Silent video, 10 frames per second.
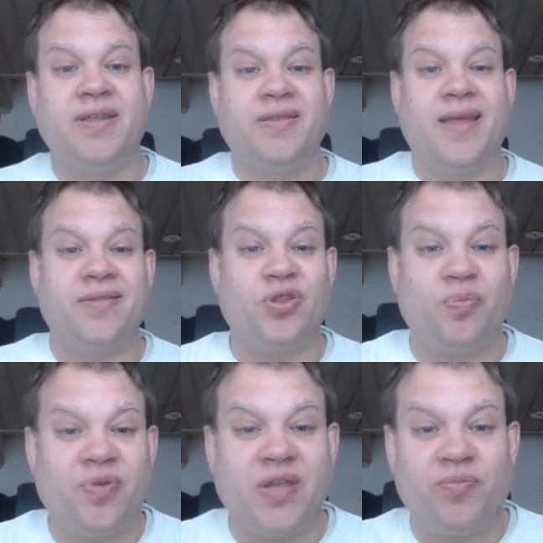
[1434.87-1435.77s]
that
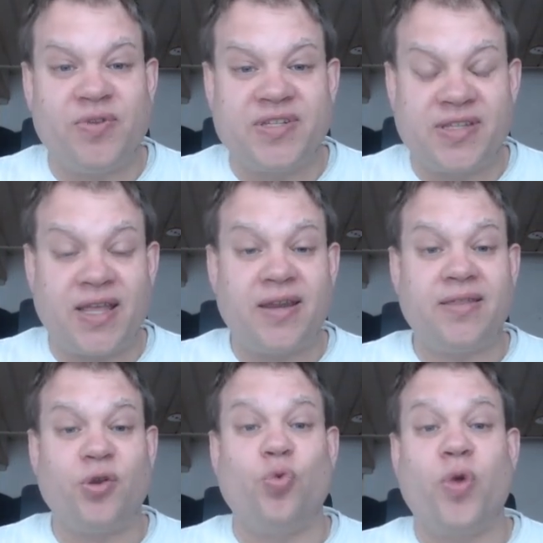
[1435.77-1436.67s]
the people
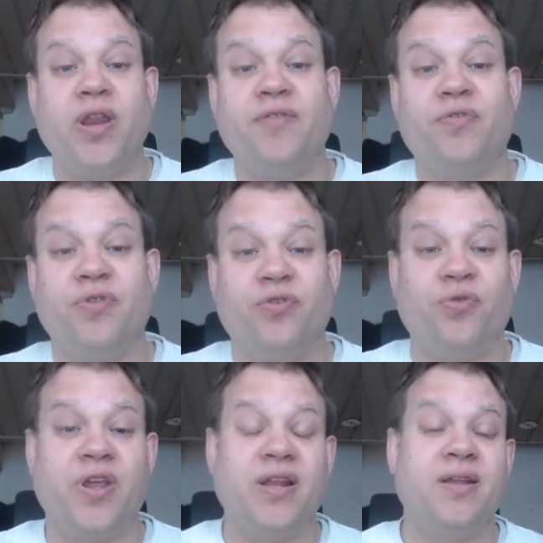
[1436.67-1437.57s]
standing there waiting for the
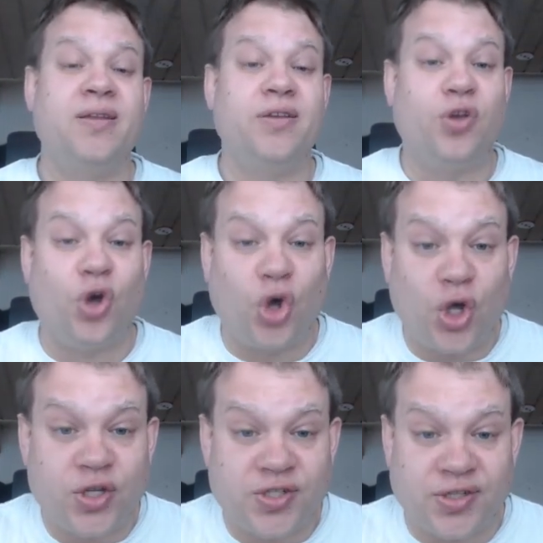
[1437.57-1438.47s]
train
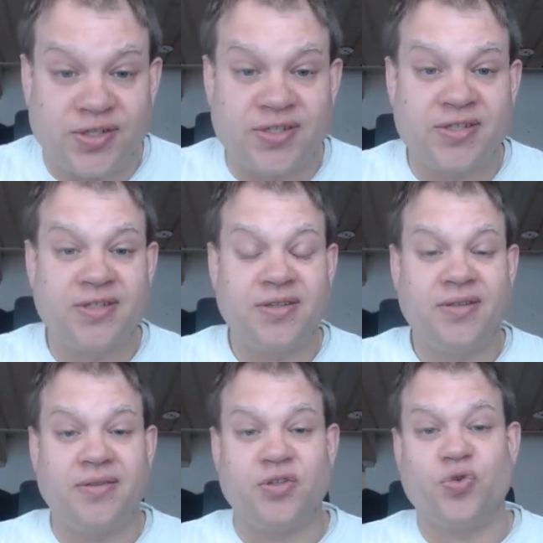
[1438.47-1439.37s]
causes
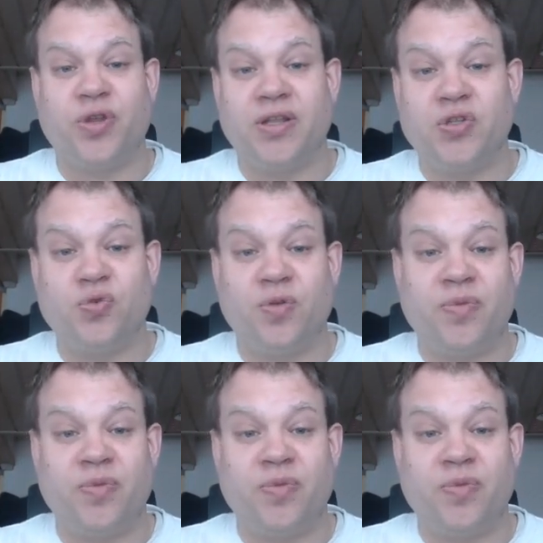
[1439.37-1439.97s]
the train to